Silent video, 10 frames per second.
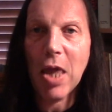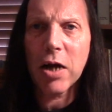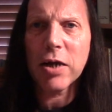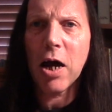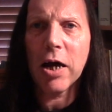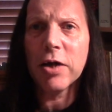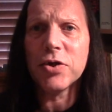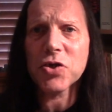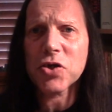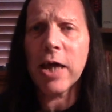I
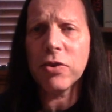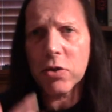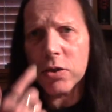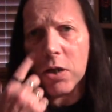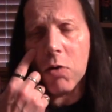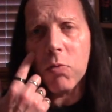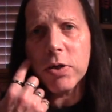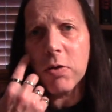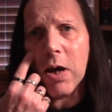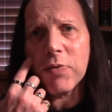understand that, you know,
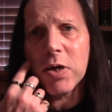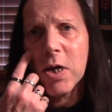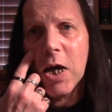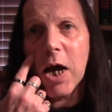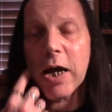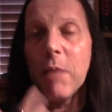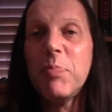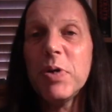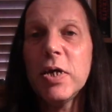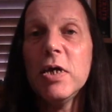when you have a
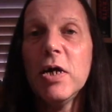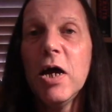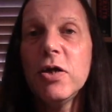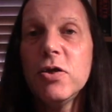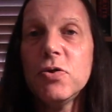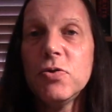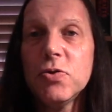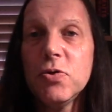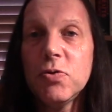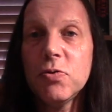company and
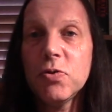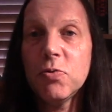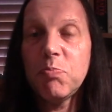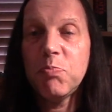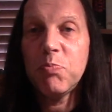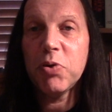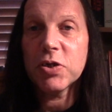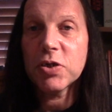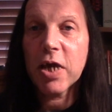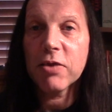you're
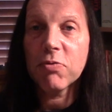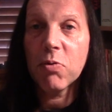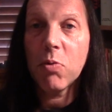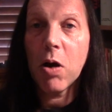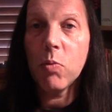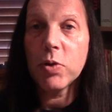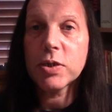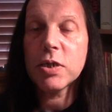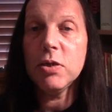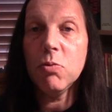putting together a
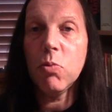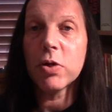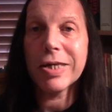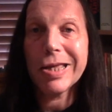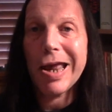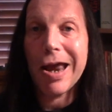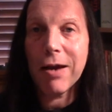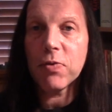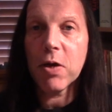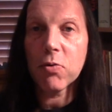whiskey, you want to get it
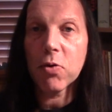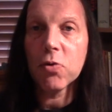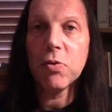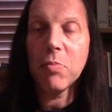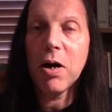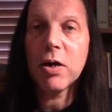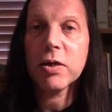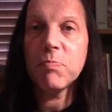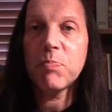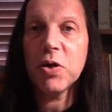out there and on the
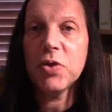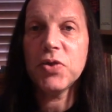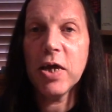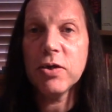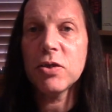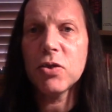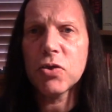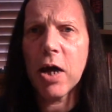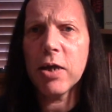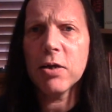market. But at the end of the
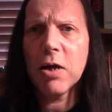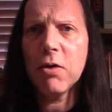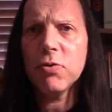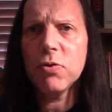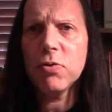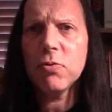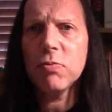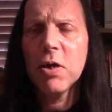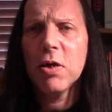day, you know, you